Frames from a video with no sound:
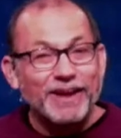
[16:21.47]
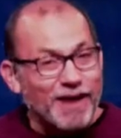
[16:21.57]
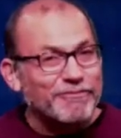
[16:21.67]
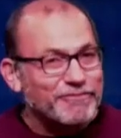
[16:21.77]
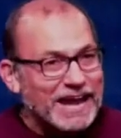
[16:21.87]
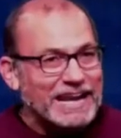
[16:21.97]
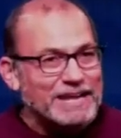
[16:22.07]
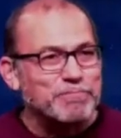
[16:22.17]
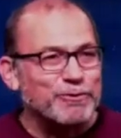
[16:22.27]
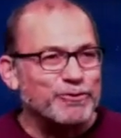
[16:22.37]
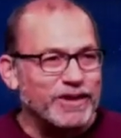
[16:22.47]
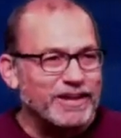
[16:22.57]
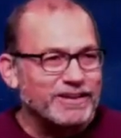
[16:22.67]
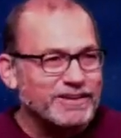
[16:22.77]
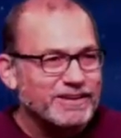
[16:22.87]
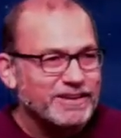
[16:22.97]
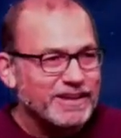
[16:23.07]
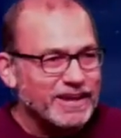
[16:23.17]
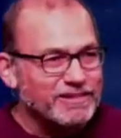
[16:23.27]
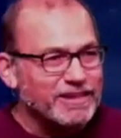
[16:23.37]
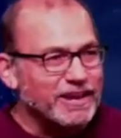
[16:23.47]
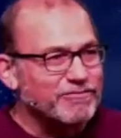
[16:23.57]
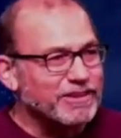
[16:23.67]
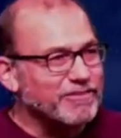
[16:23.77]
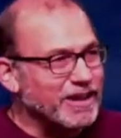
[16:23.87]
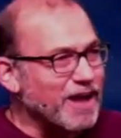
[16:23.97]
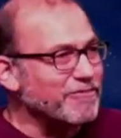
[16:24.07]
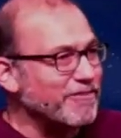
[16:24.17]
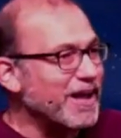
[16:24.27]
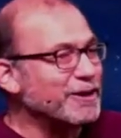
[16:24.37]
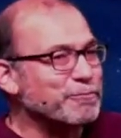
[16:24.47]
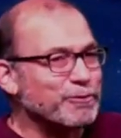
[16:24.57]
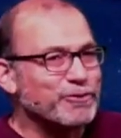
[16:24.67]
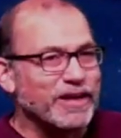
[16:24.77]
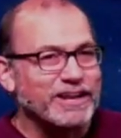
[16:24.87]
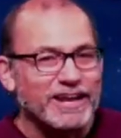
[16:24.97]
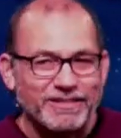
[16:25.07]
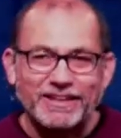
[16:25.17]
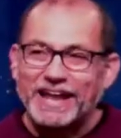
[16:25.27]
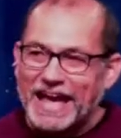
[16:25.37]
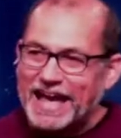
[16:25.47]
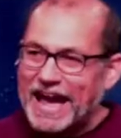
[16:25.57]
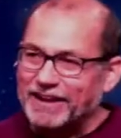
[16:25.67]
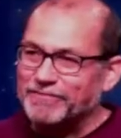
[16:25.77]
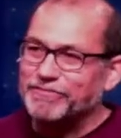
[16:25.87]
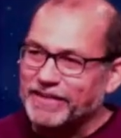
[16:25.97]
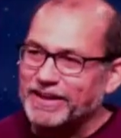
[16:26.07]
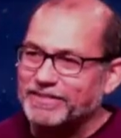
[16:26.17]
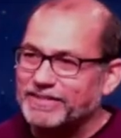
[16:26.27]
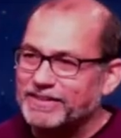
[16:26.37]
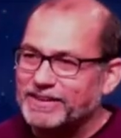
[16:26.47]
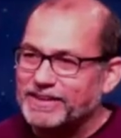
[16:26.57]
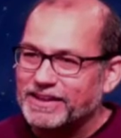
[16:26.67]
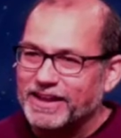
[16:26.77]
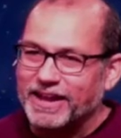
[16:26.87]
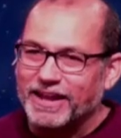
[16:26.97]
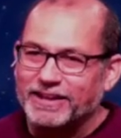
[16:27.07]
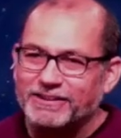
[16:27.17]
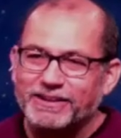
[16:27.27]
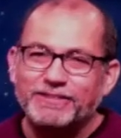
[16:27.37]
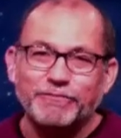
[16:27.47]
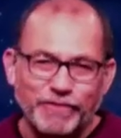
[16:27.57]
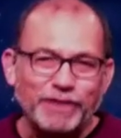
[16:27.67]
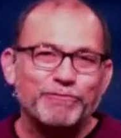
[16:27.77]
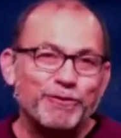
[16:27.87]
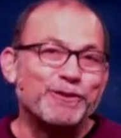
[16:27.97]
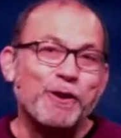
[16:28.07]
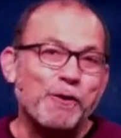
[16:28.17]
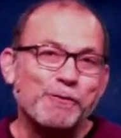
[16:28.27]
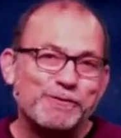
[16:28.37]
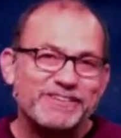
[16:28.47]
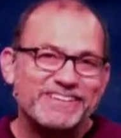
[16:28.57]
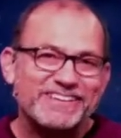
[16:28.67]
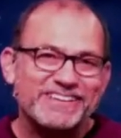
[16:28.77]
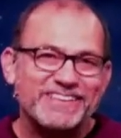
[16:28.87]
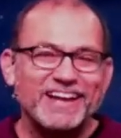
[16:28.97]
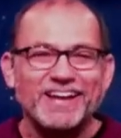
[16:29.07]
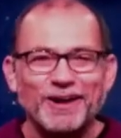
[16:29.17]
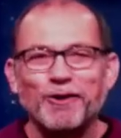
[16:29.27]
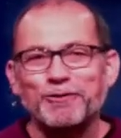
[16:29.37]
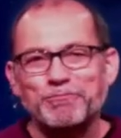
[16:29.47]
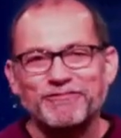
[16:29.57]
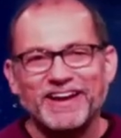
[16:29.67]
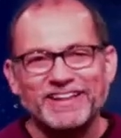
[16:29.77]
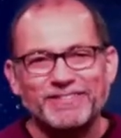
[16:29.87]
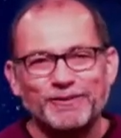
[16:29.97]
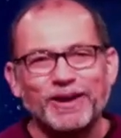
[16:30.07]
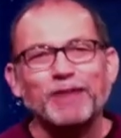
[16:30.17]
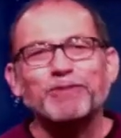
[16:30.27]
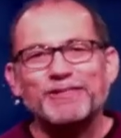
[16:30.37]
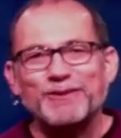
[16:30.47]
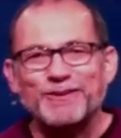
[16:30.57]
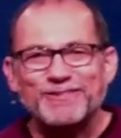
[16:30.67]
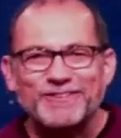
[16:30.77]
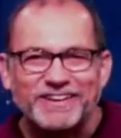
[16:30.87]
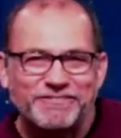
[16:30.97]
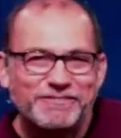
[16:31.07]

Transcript: off of 90% instead of living off of 100% is an act of faith, and the faithful know that God always provides. So God bless you as you give.